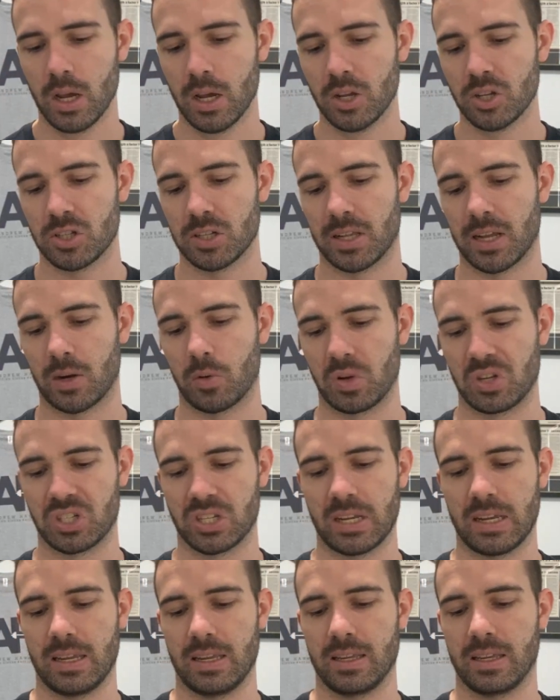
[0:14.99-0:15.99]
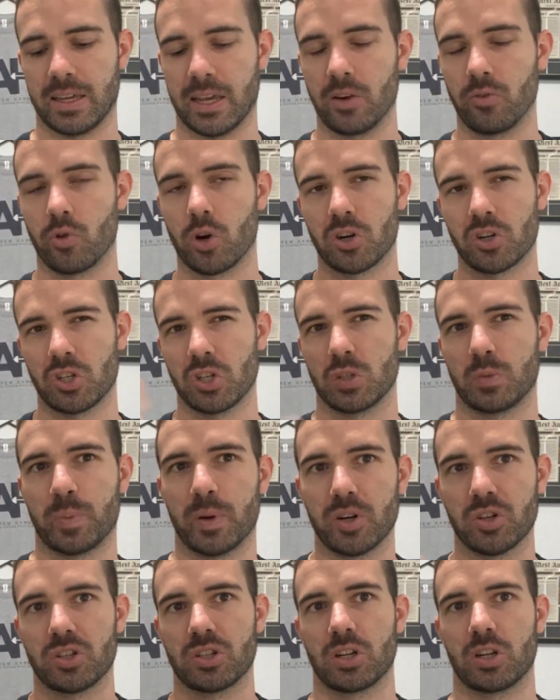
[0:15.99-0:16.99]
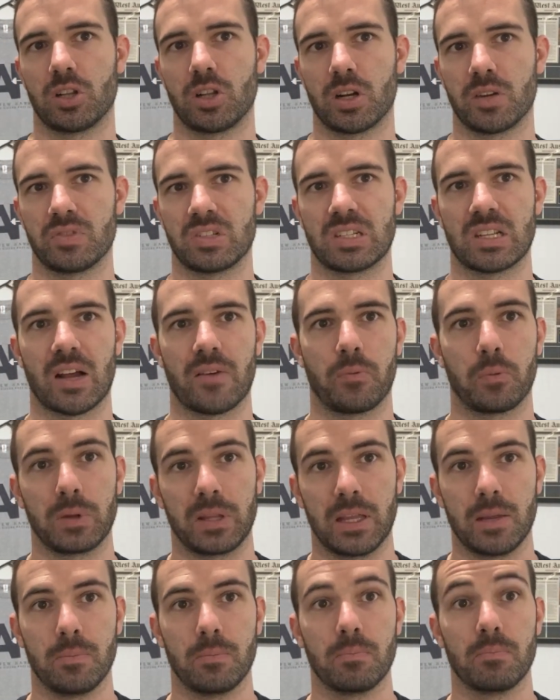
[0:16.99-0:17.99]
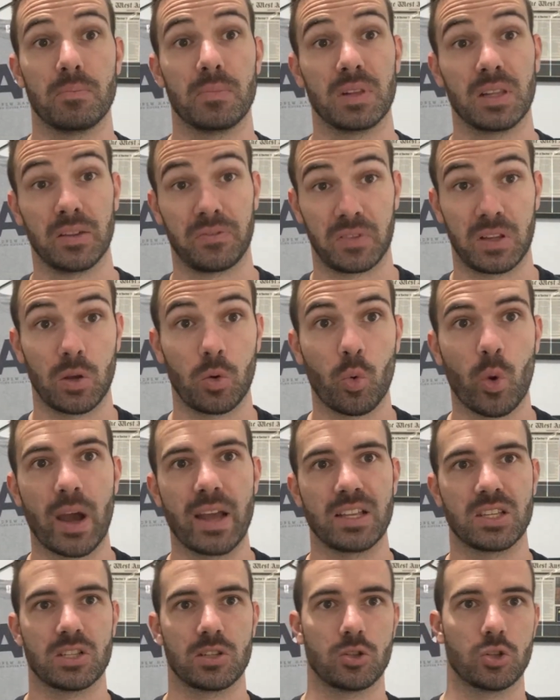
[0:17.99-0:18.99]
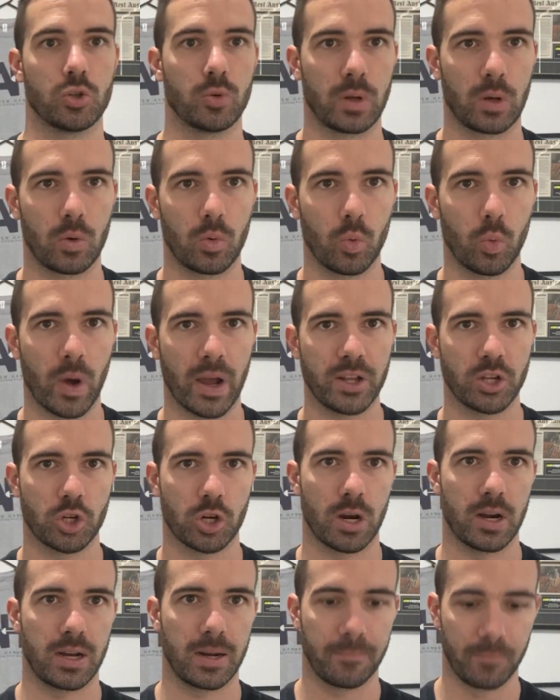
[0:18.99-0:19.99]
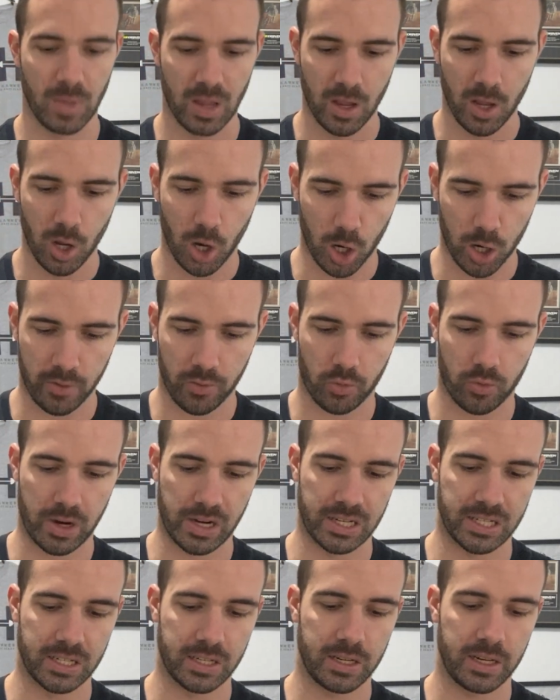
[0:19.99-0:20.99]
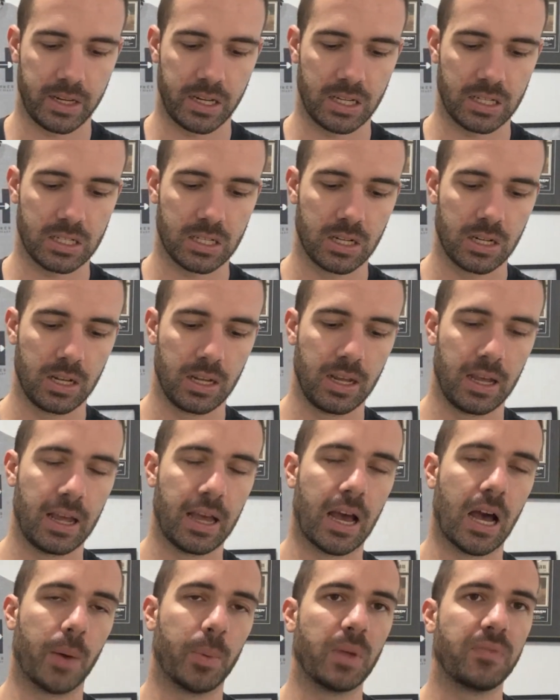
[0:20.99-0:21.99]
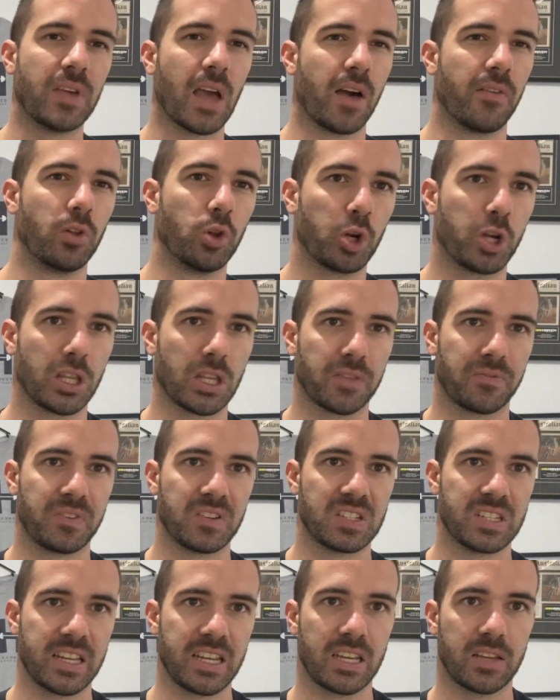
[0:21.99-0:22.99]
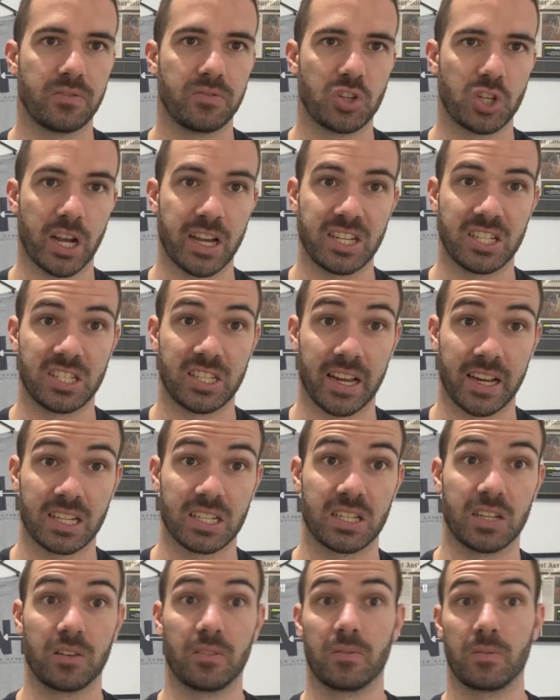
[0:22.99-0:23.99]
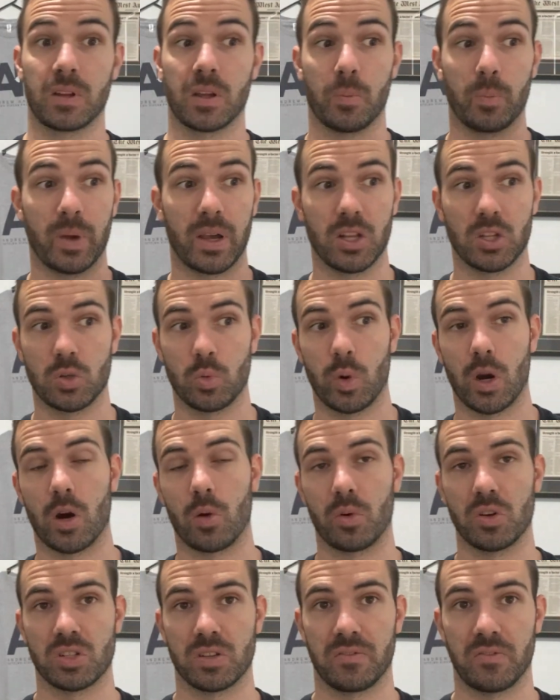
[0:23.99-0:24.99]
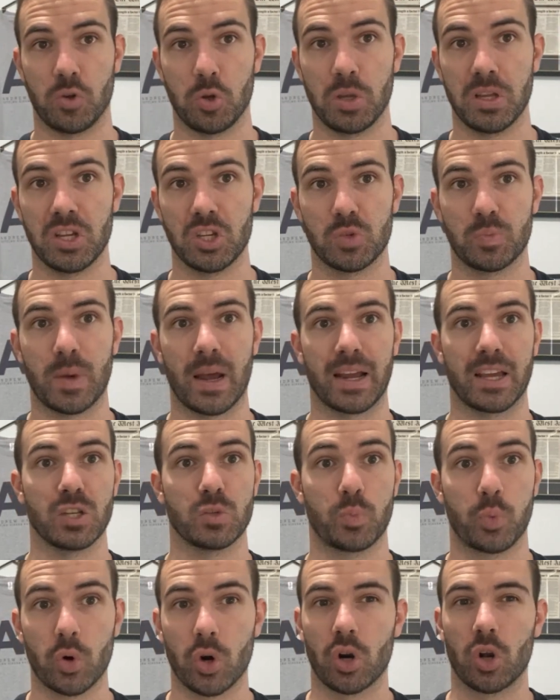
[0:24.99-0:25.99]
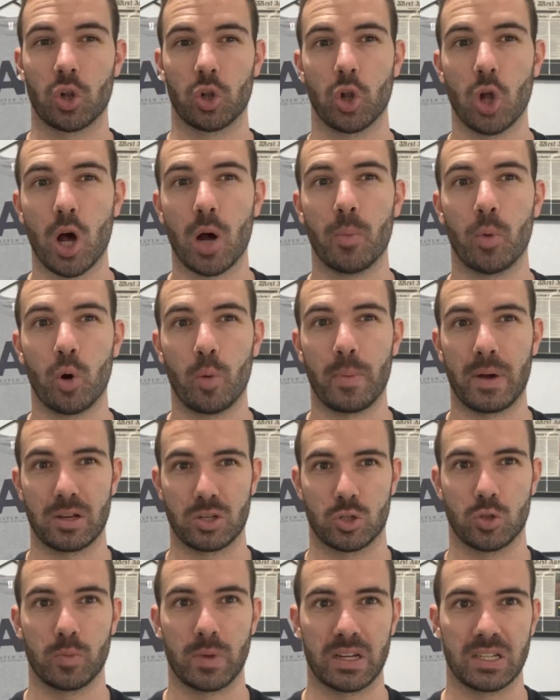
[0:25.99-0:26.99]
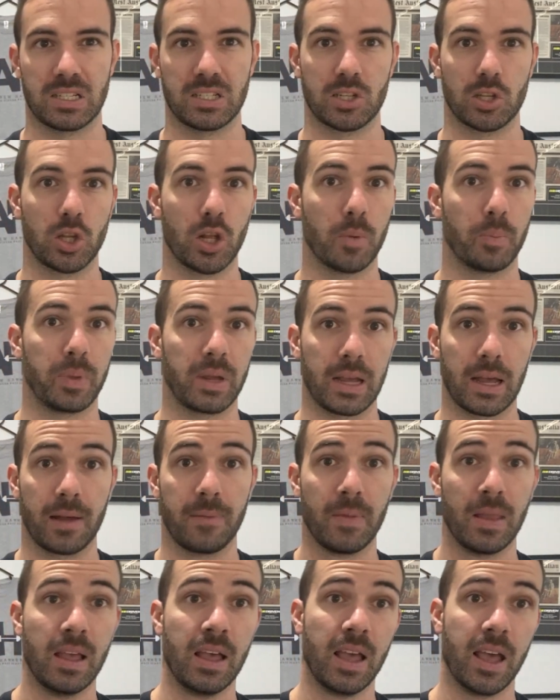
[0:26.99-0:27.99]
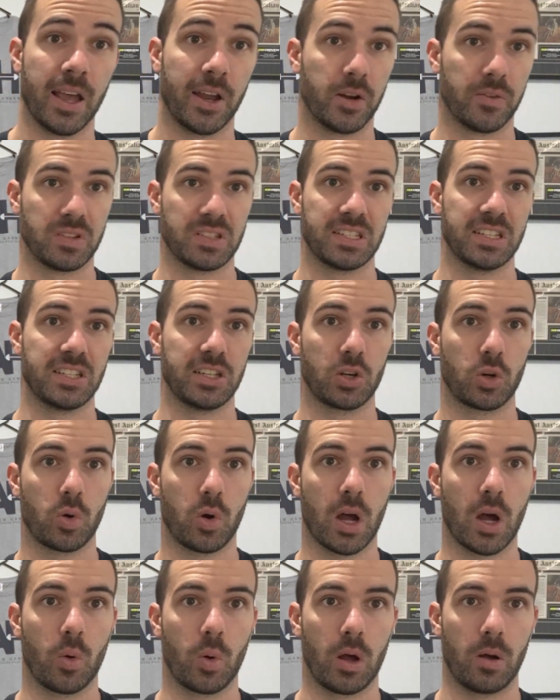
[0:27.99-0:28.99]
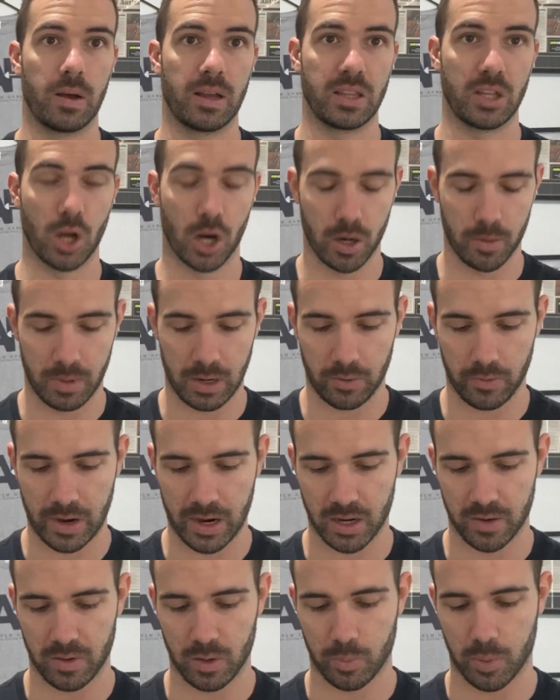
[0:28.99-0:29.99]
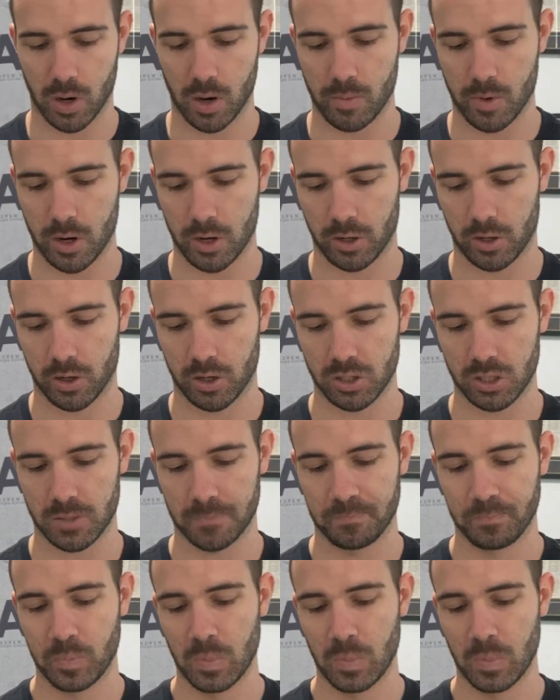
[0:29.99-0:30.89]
So like we see Ken Roczen's posted a lot of stuff with him lifting weights and doing weight training over recent years. If you have a look at the physique of Chase Sexton compared to where it was a few years back, he's put on a lot more muscle mass, he's a lot bigger, and obviously did quite well at the opening round of the pro motocross.